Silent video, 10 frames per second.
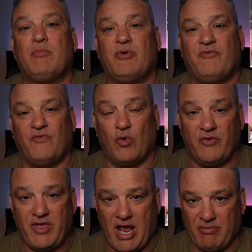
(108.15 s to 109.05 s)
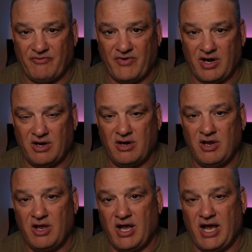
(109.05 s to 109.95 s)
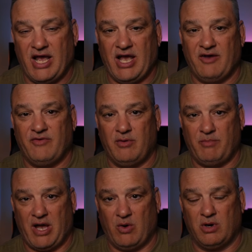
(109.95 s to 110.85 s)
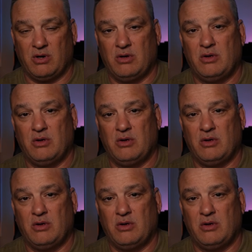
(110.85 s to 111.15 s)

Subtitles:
before the amplifier, I have power,